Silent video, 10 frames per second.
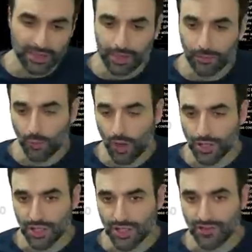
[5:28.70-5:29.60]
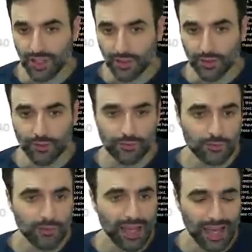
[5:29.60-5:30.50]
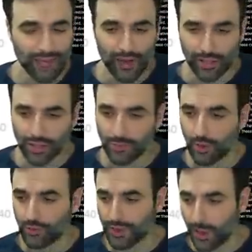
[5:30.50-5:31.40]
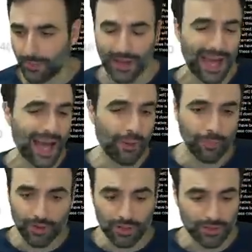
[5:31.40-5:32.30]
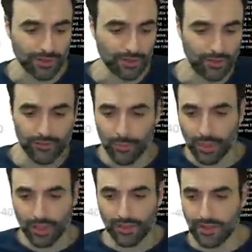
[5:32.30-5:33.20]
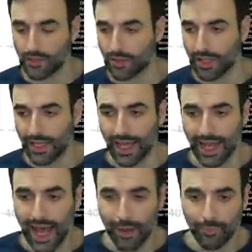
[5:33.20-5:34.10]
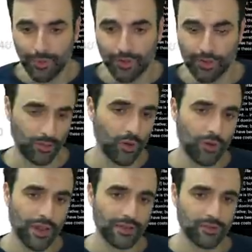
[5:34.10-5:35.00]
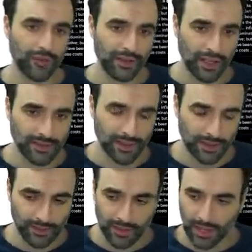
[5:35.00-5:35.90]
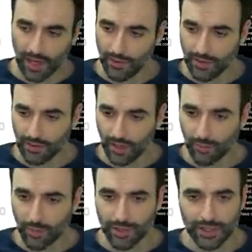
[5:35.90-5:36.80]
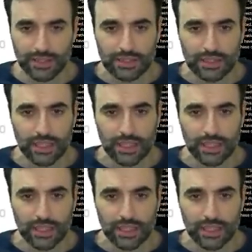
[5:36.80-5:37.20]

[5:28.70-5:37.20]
by the time you're watching this video, may have actually moved up. Apple, as you know, everybody's looking at Apple and, oh, that's so fantastic, it's going to carry the entire market.